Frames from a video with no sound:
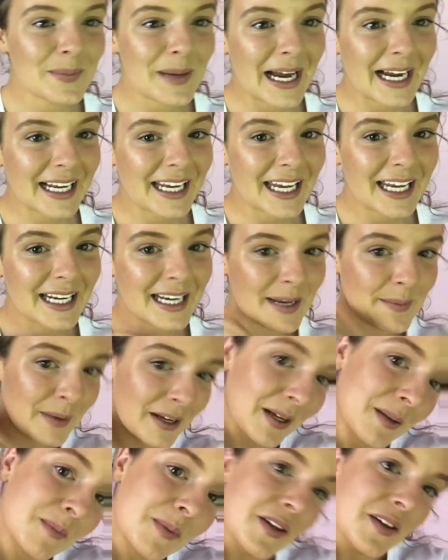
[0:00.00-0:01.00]
back in, and my
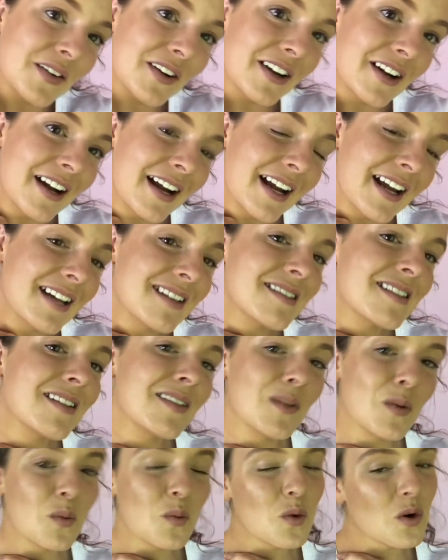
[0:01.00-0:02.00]
computer is
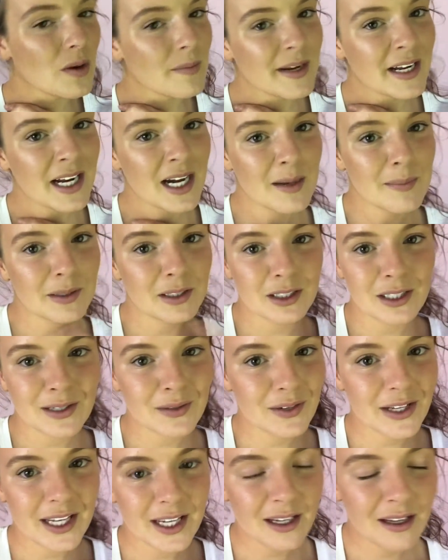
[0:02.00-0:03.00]
warming up,
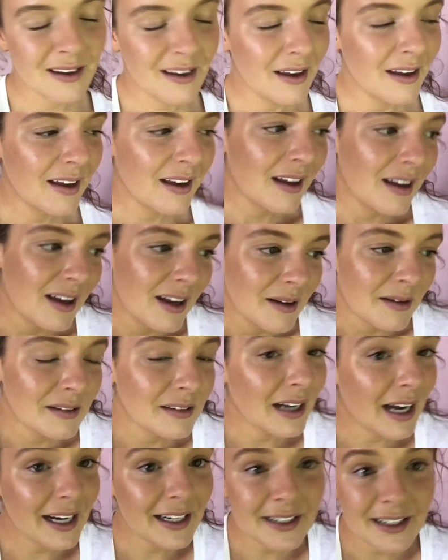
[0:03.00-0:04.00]
loading.
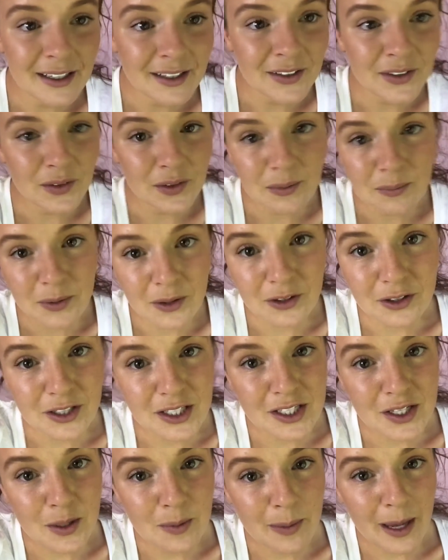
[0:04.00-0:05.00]
I need a new computer
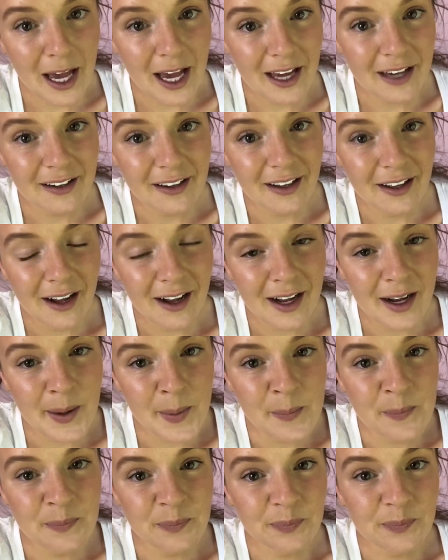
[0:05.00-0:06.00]
so bad.
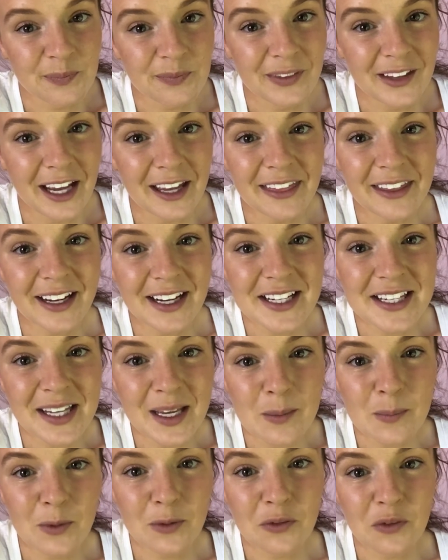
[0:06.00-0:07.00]
I think I
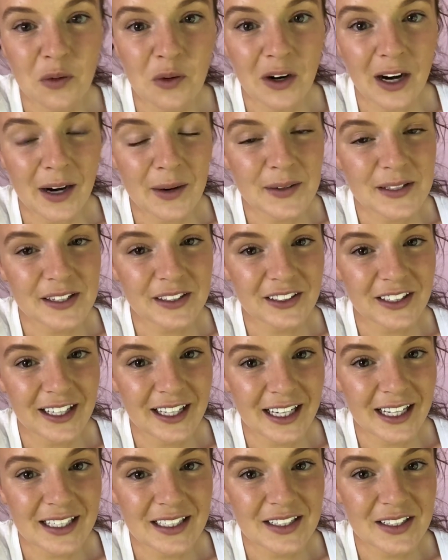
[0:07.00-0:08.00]
said before I was
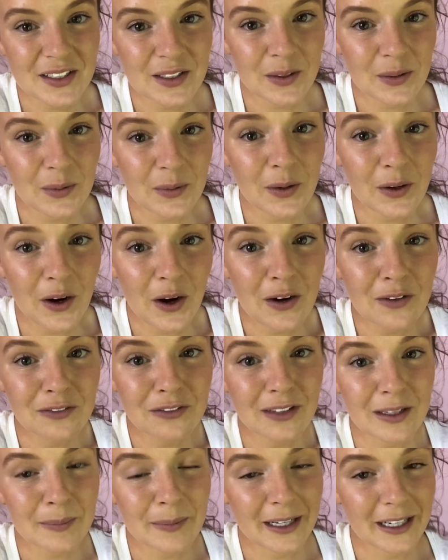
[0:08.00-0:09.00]
looking into, or
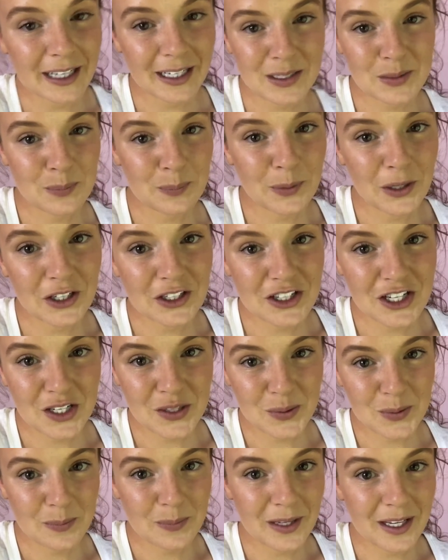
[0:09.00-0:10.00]
hopefully my next
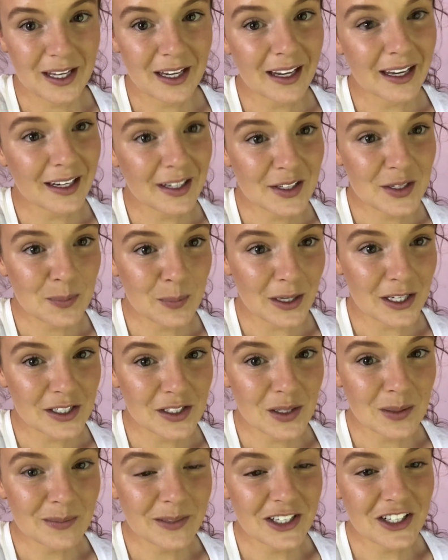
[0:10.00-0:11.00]
purchase would be an
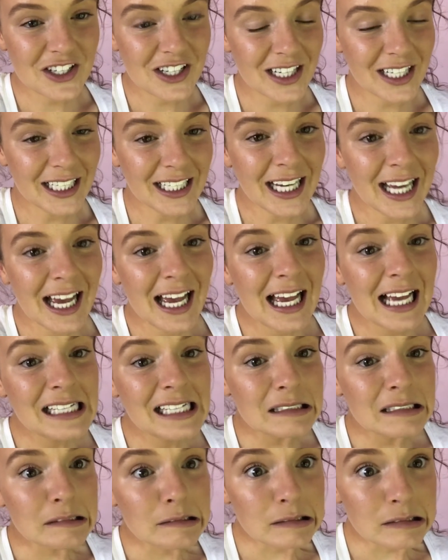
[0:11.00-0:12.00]
espresso machine.
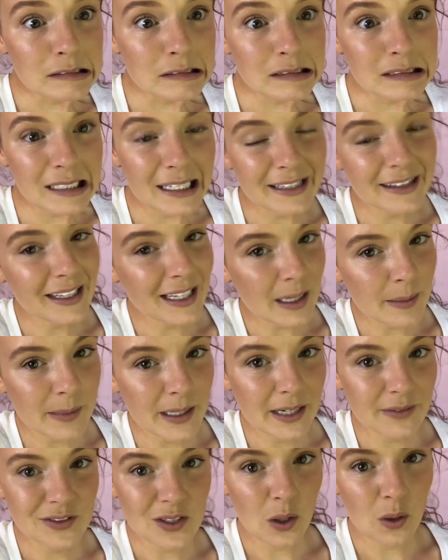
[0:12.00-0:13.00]
I think I
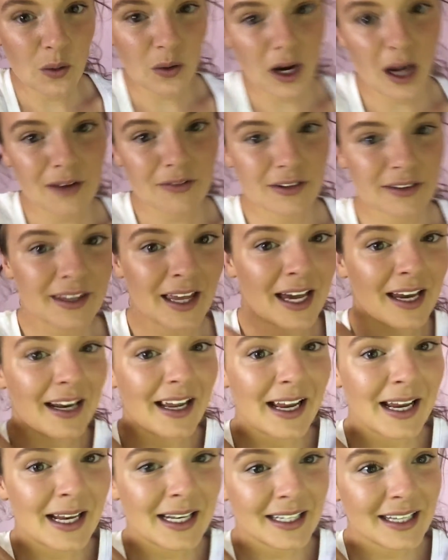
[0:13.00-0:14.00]
might have to hold off on that
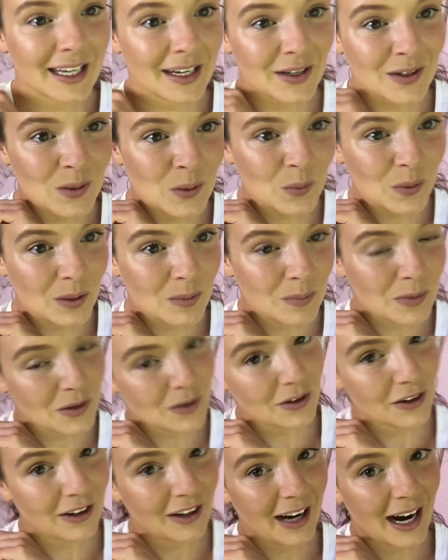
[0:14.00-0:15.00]
and get a new
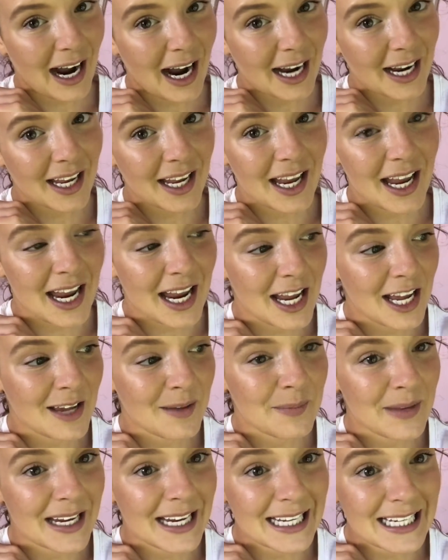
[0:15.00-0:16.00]
computer. I
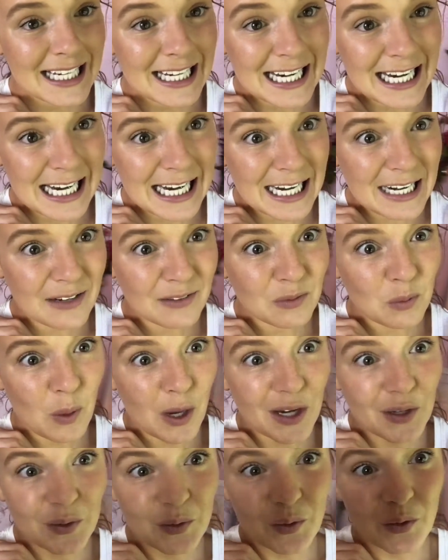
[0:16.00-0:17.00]
am in need of one